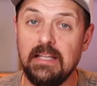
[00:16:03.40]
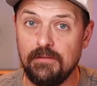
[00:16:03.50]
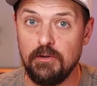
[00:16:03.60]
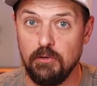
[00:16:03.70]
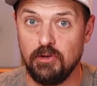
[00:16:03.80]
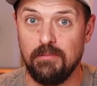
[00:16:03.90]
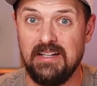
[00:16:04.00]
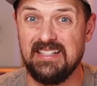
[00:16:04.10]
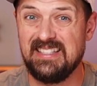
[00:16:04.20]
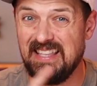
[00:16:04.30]
in the future?
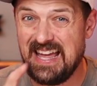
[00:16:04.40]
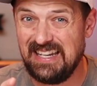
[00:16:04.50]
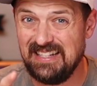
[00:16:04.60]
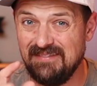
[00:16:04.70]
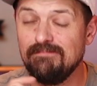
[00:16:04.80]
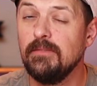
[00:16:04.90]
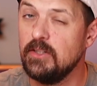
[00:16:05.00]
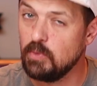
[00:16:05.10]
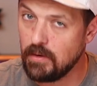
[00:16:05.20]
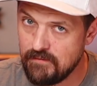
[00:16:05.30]
Because that
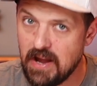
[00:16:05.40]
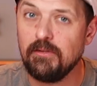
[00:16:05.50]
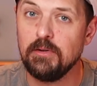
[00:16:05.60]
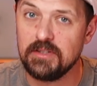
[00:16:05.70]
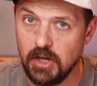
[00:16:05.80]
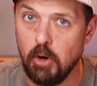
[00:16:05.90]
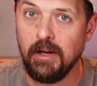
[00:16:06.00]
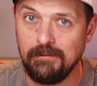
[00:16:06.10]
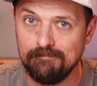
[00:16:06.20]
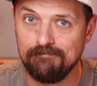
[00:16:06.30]
is where Fiverr is
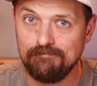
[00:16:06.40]
going.